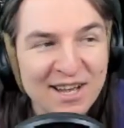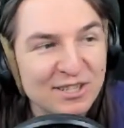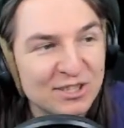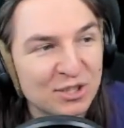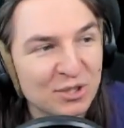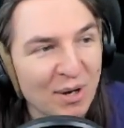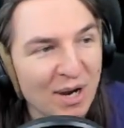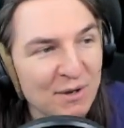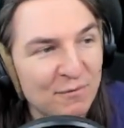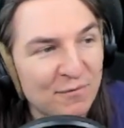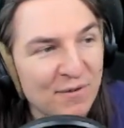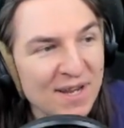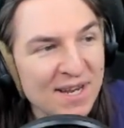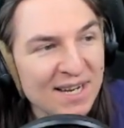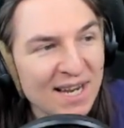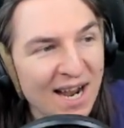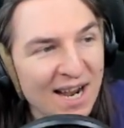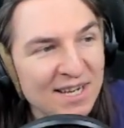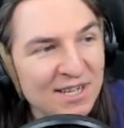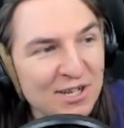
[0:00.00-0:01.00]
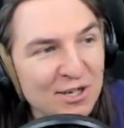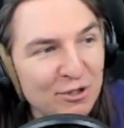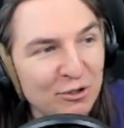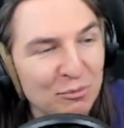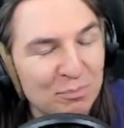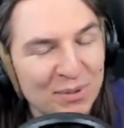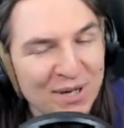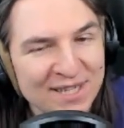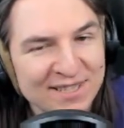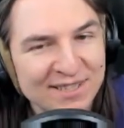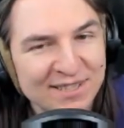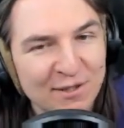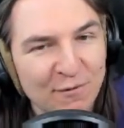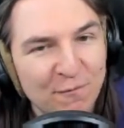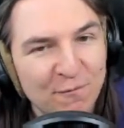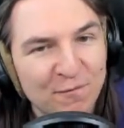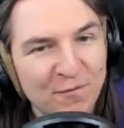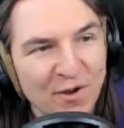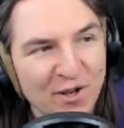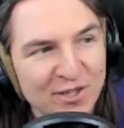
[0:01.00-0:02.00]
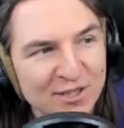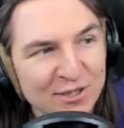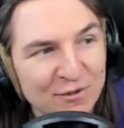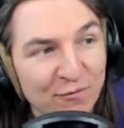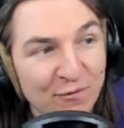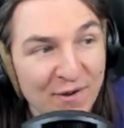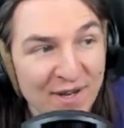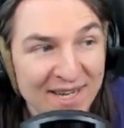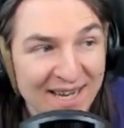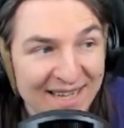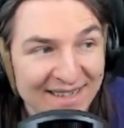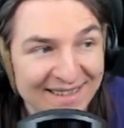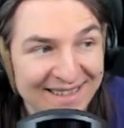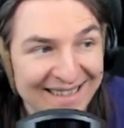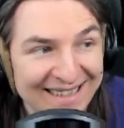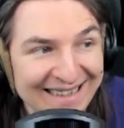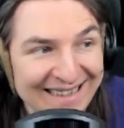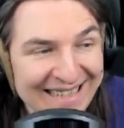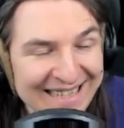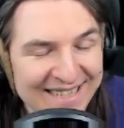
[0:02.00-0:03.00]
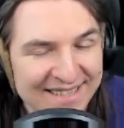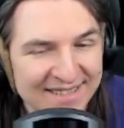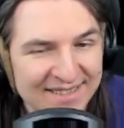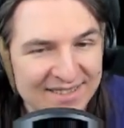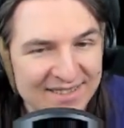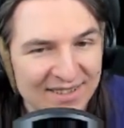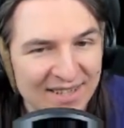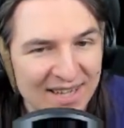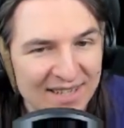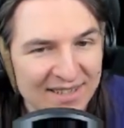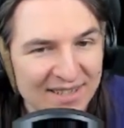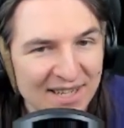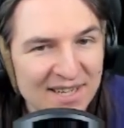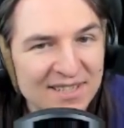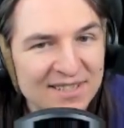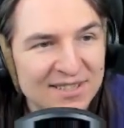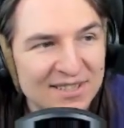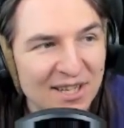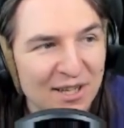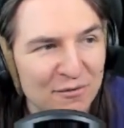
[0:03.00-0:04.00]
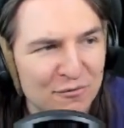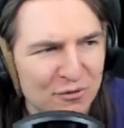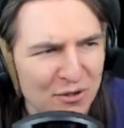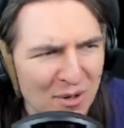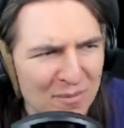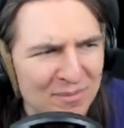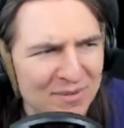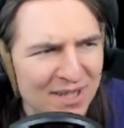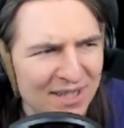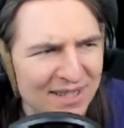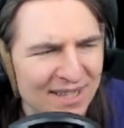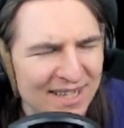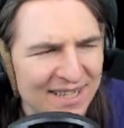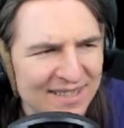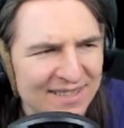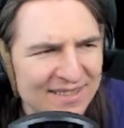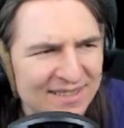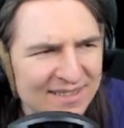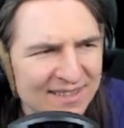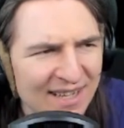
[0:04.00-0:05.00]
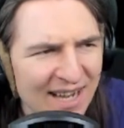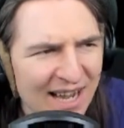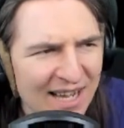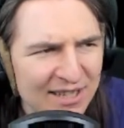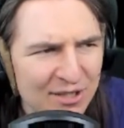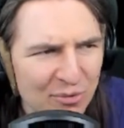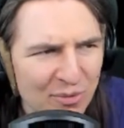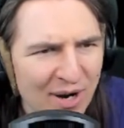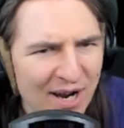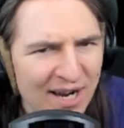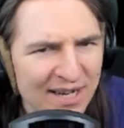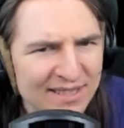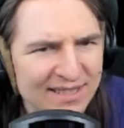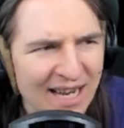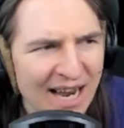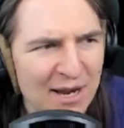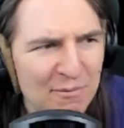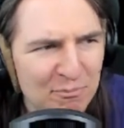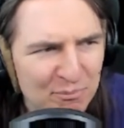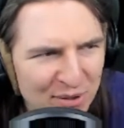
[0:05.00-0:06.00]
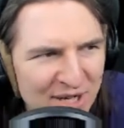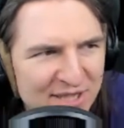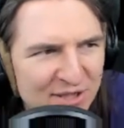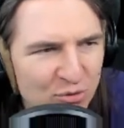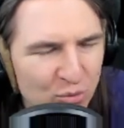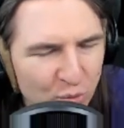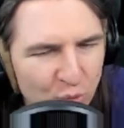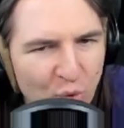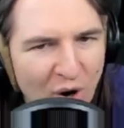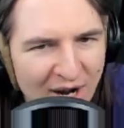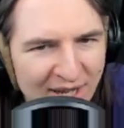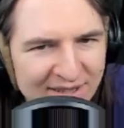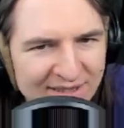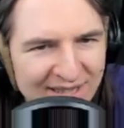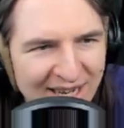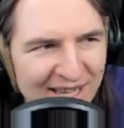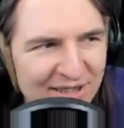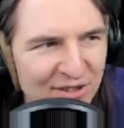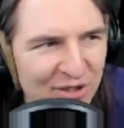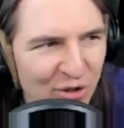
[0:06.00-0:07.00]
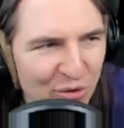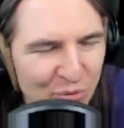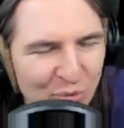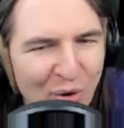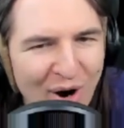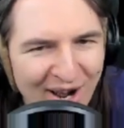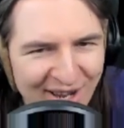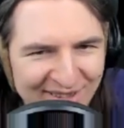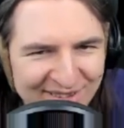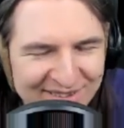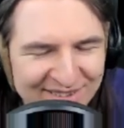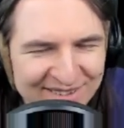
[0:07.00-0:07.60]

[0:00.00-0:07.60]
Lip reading: so I think I need to press the first thing on the list that is from the list. Otherwise, I pressed what under what.